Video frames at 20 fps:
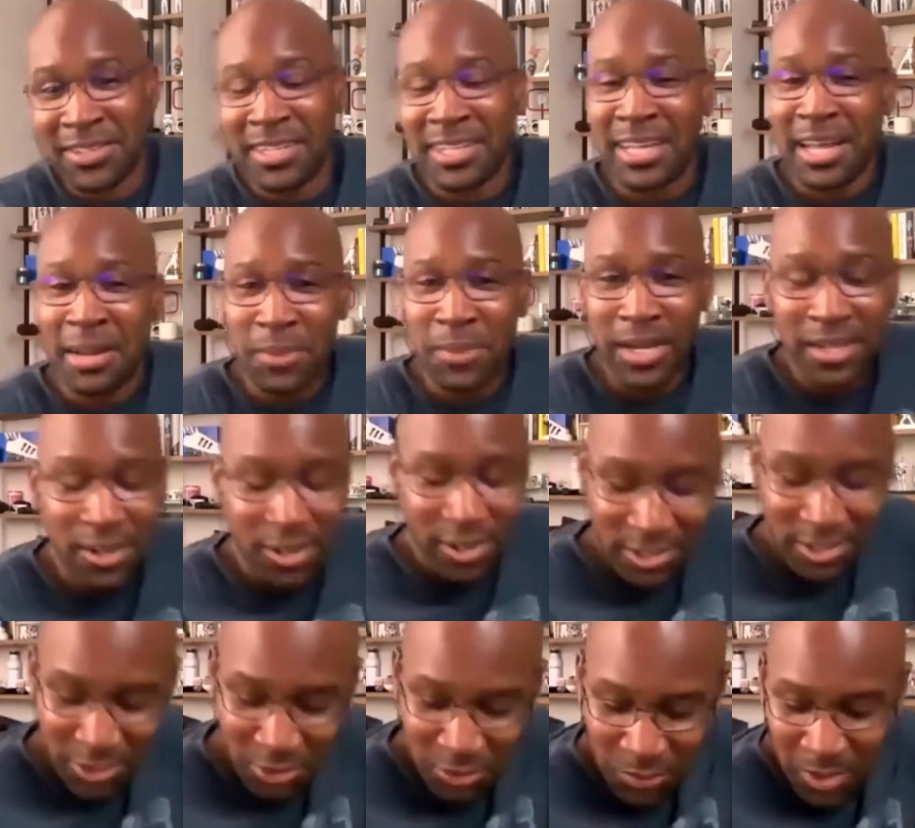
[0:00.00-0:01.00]
got my card
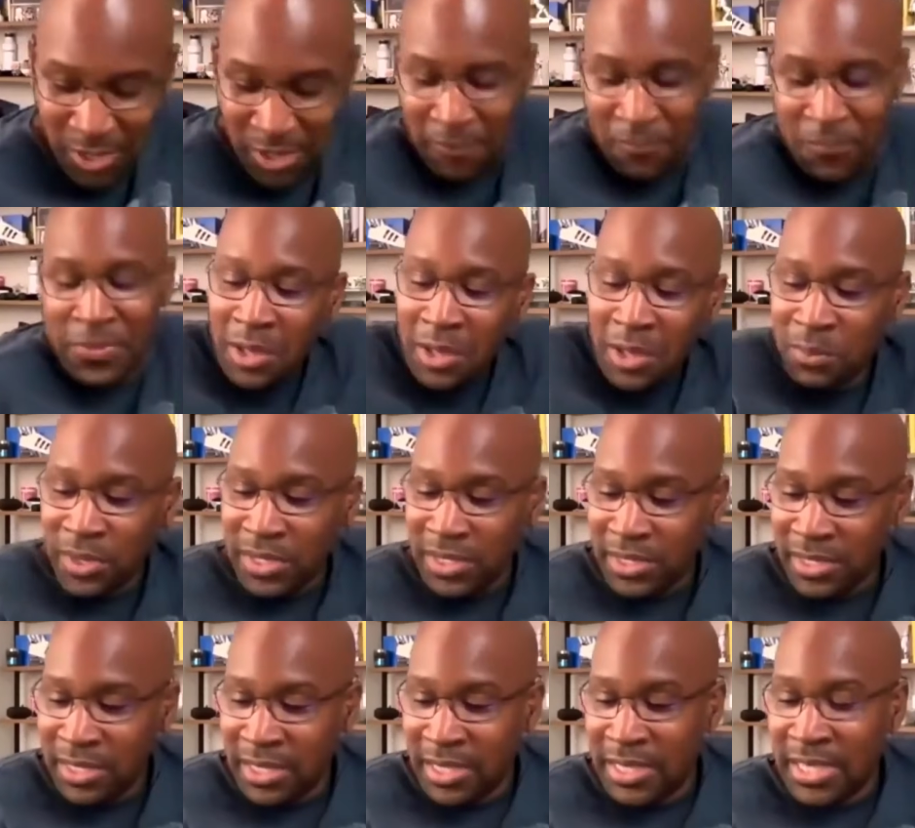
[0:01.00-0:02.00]
though.
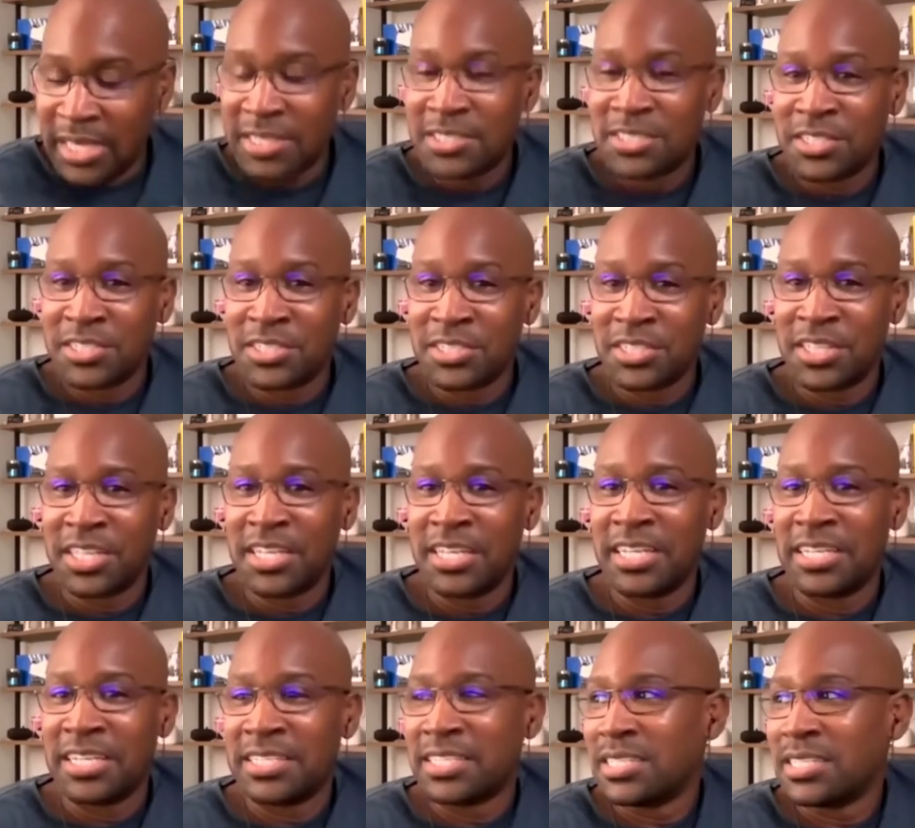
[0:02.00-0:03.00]
But and that's just the thing.
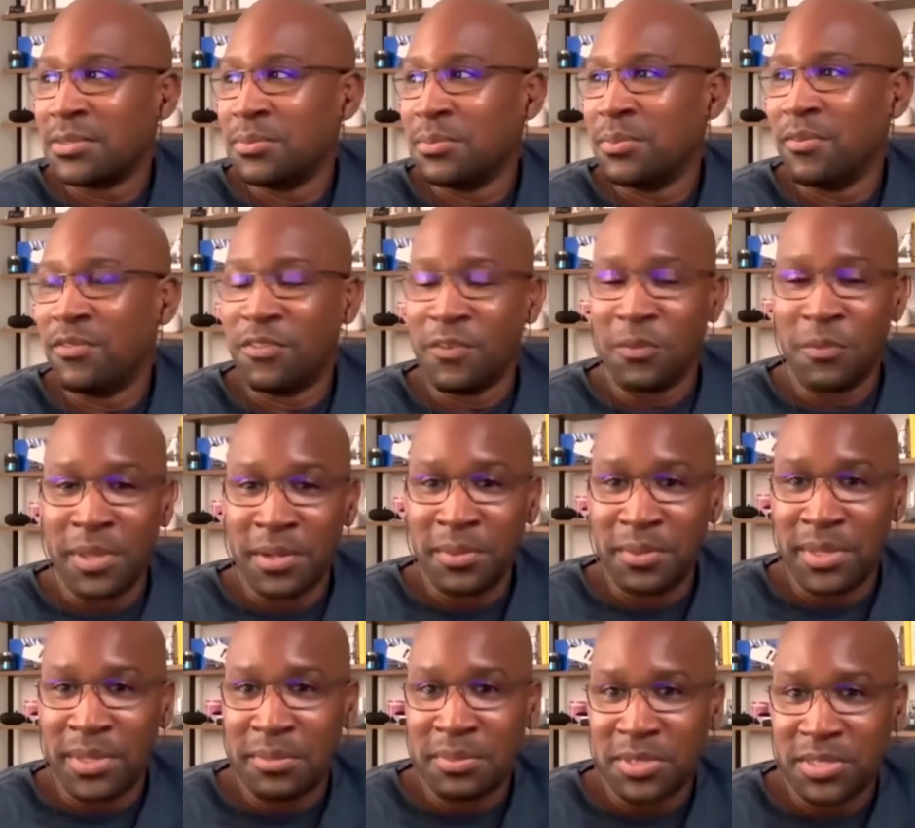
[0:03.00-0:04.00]
It's to for me to
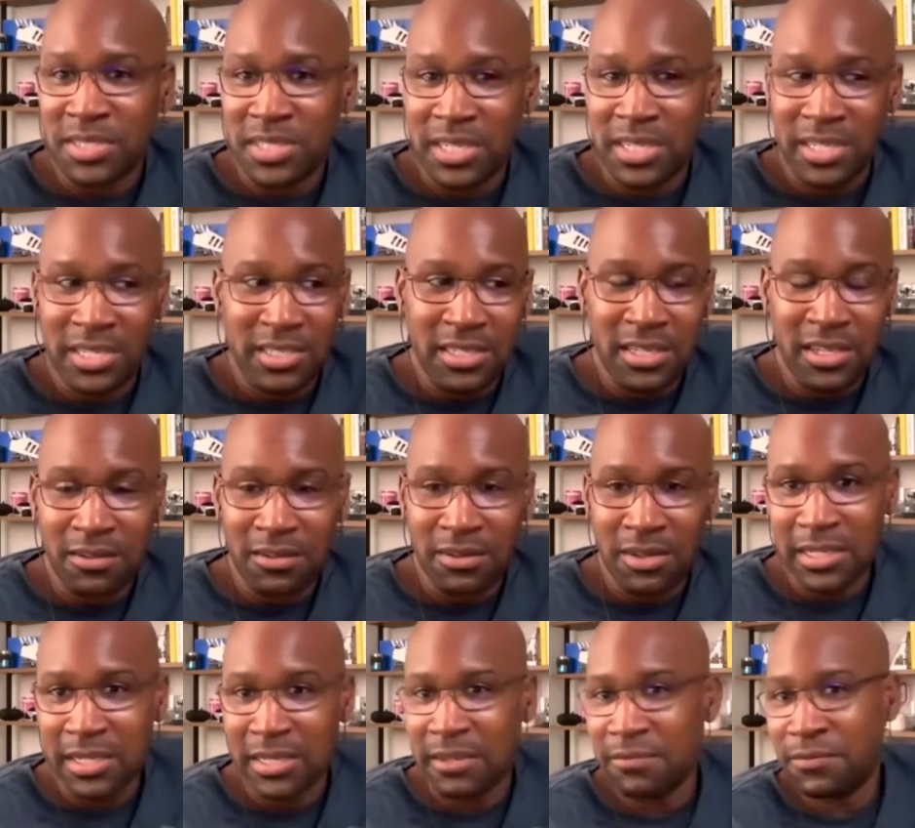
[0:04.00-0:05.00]
be able to say, yeah,
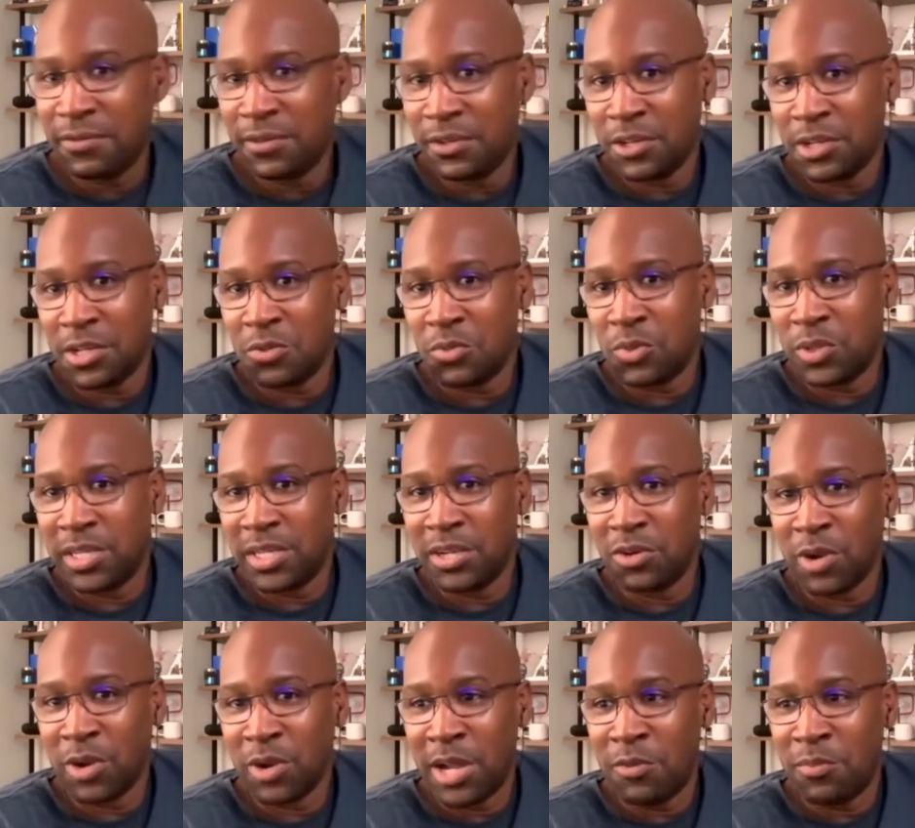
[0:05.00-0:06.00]
I figured out a way to get
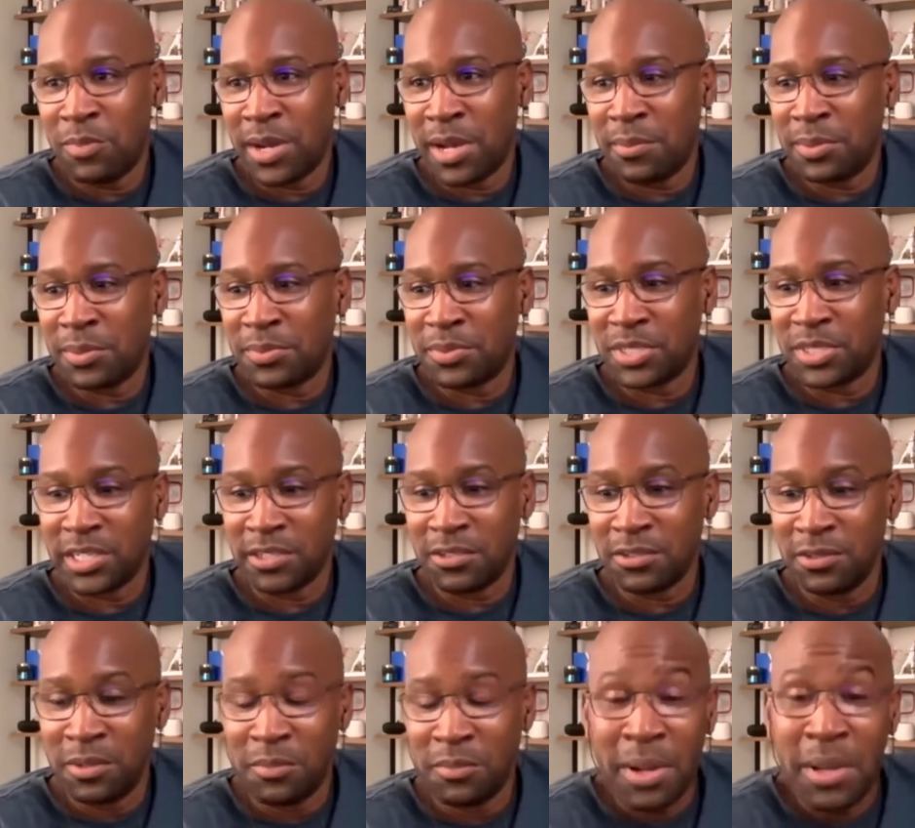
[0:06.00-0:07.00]
around pop up jail.
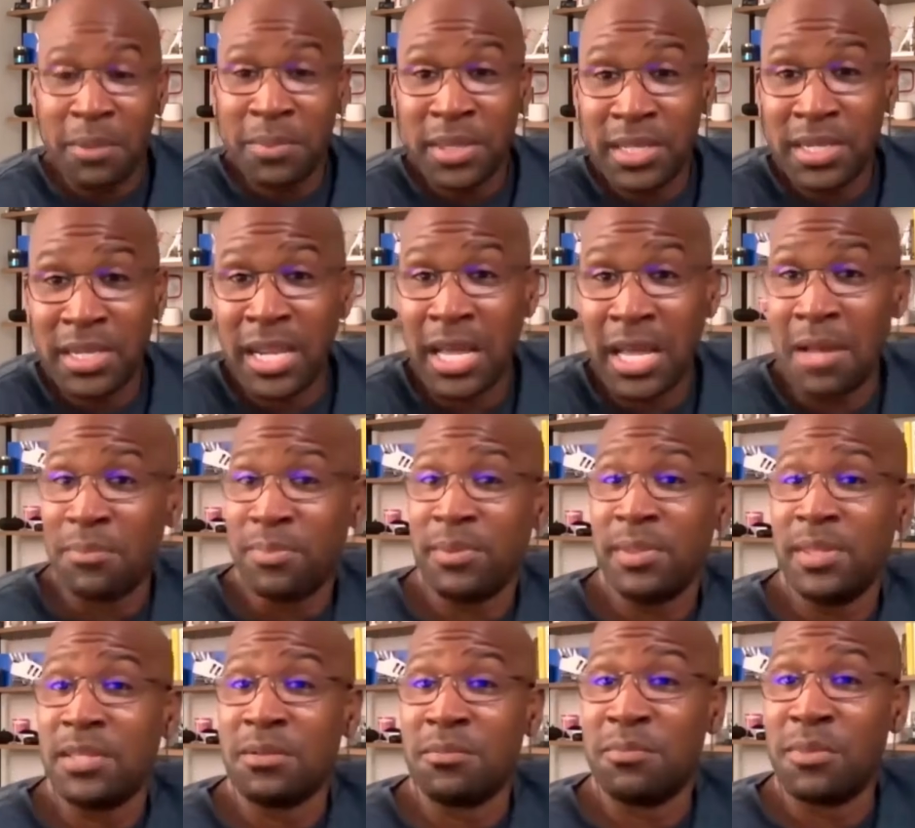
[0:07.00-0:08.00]
Might be not be
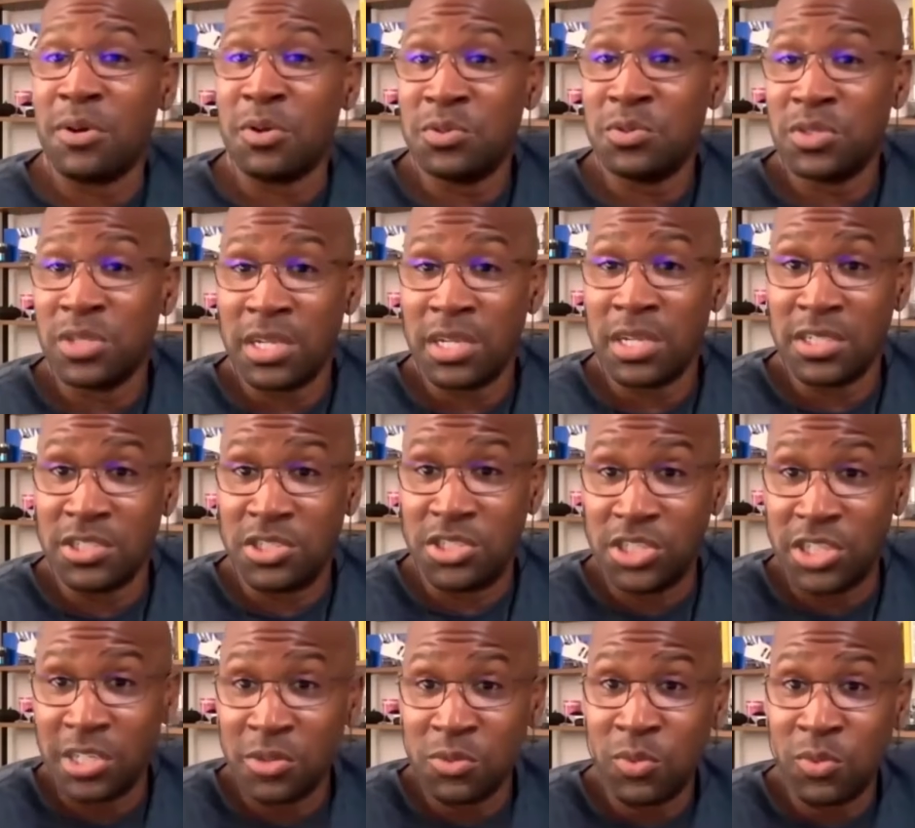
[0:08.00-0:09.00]
the most
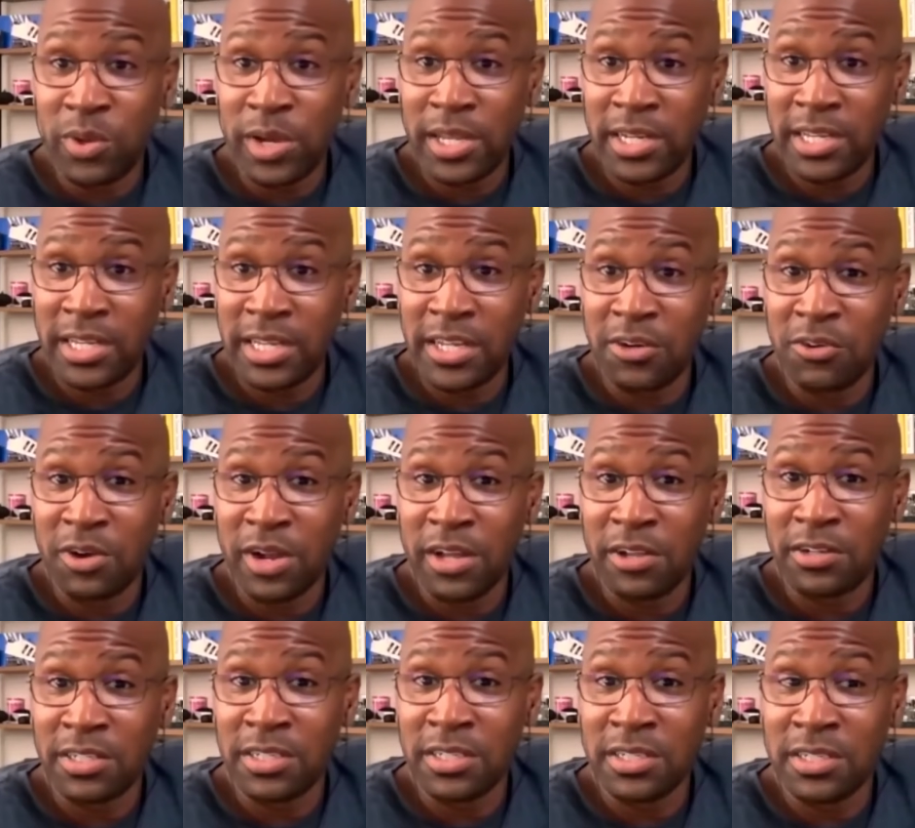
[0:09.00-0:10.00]
legit way to get
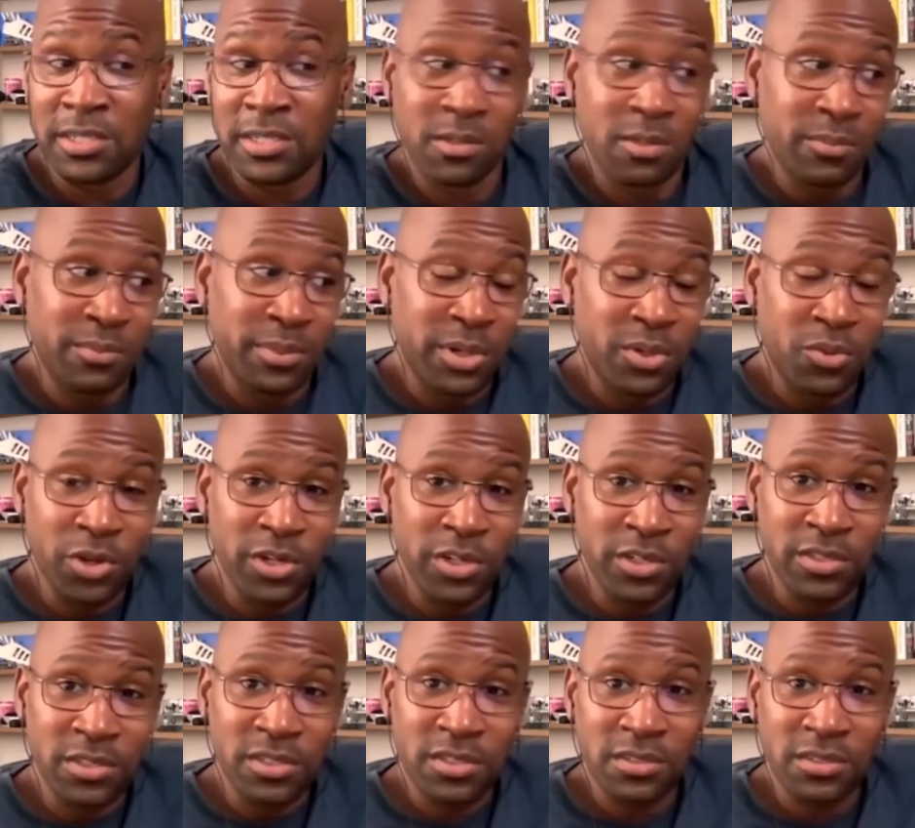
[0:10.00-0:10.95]
around it, but it worked.